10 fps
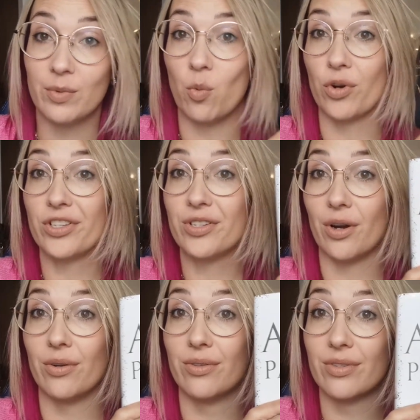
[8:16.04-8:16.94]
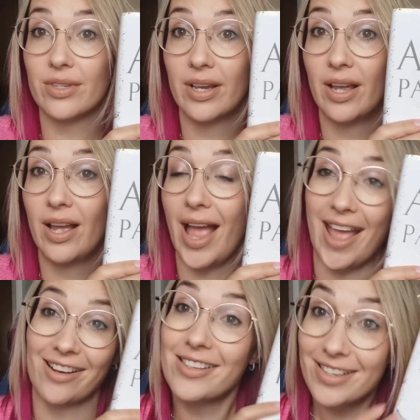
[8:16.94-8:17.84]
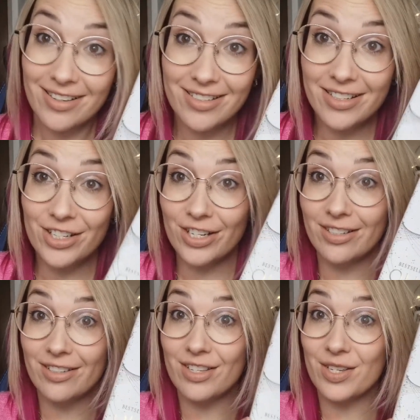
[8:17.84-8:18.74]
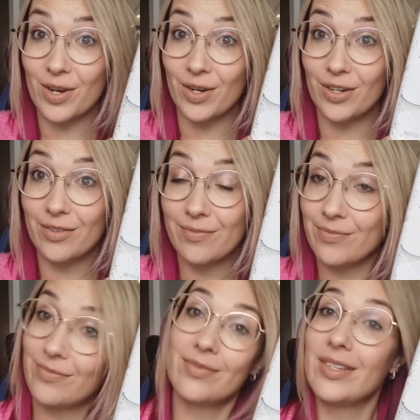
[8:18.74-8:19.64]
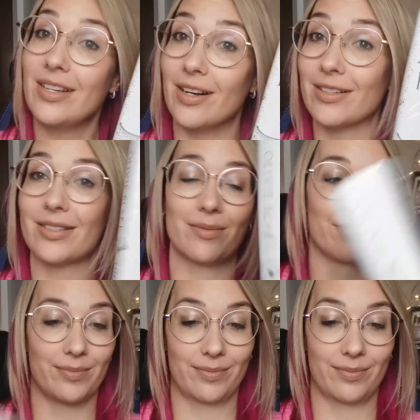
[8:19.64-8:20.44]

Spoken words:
Waterstones Atlas 6 edition. So yes.